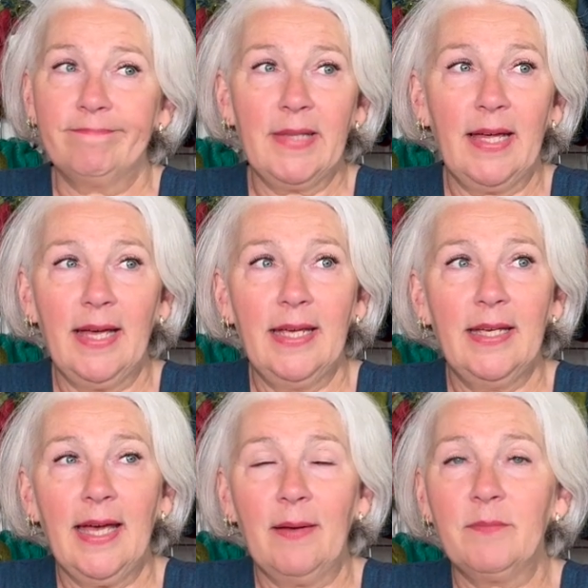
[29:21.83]
I
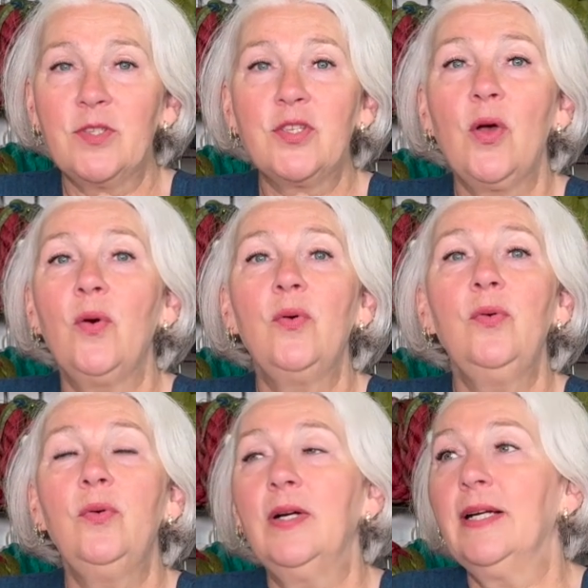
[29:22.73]
am
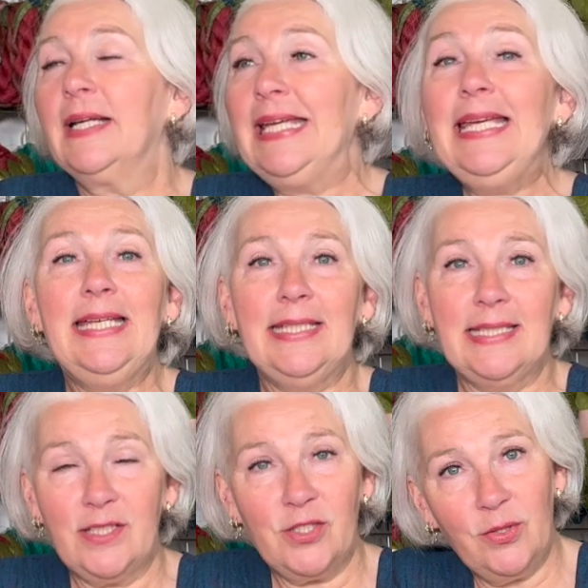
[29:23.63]
so
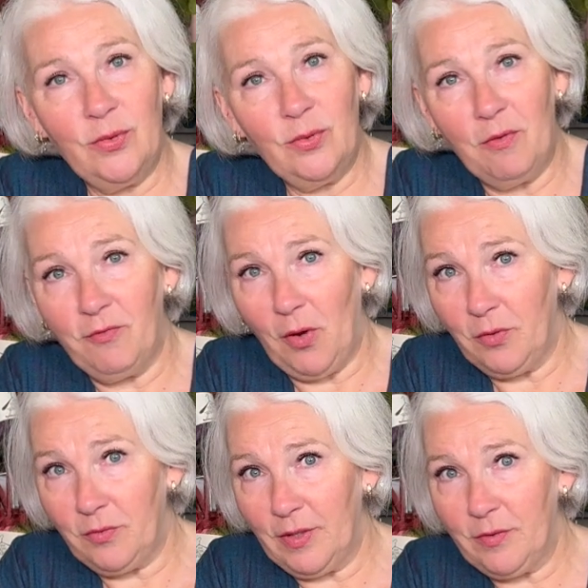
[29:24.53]
keen to
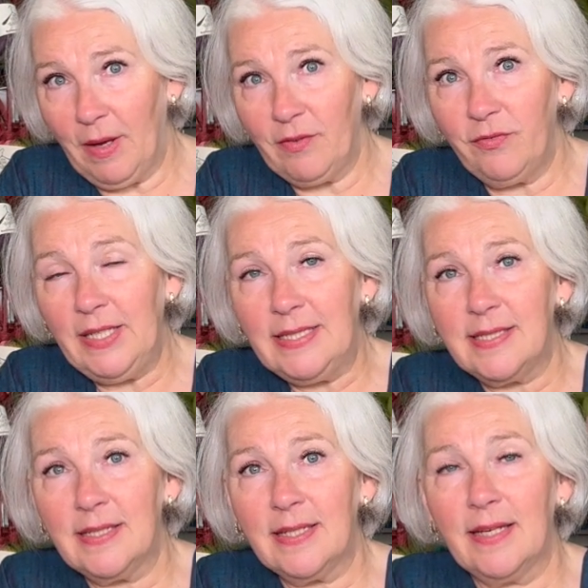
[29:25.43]
vote with my
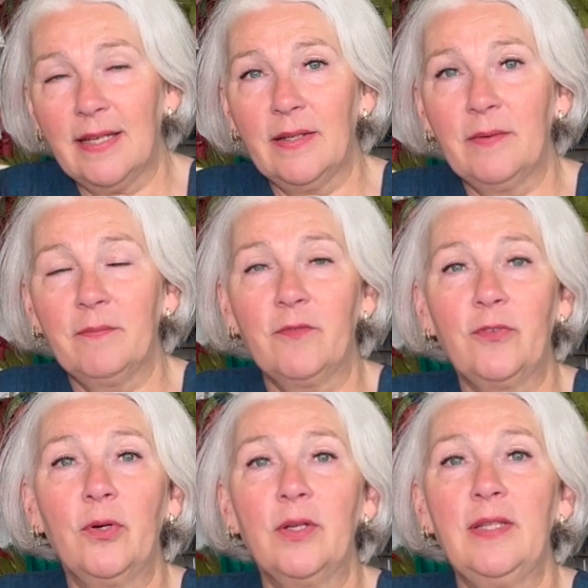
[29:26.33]
feet
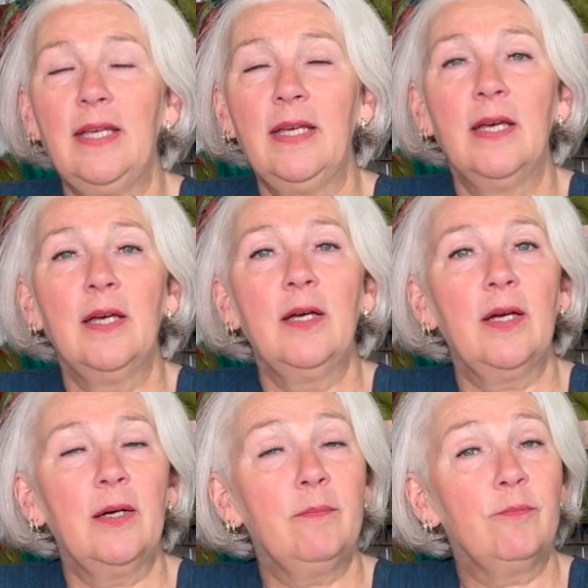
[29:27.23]
for the
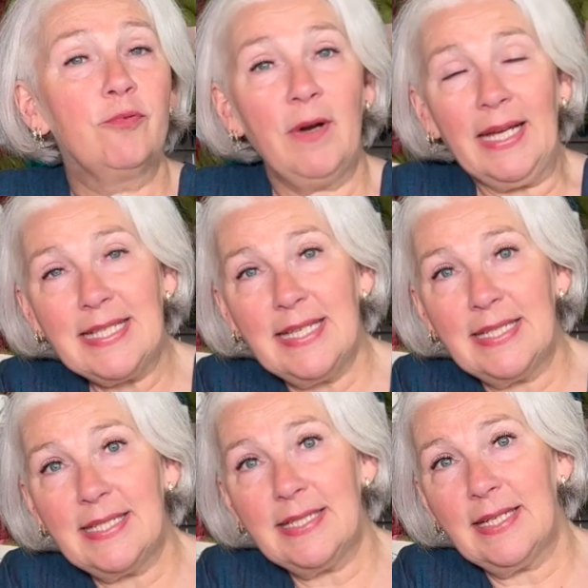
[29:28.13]

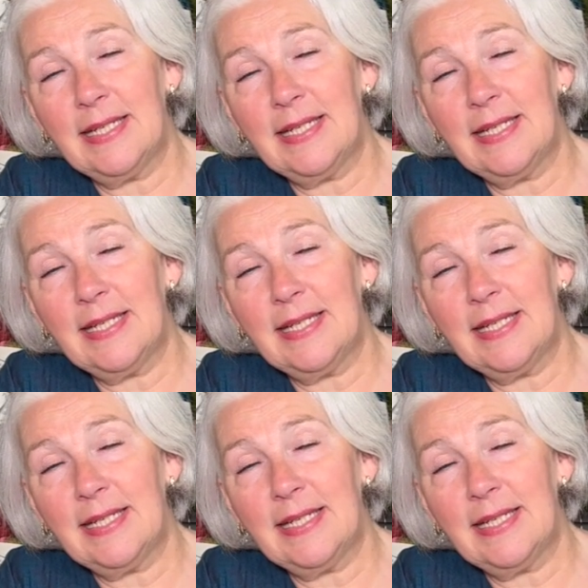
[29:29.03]
Brexit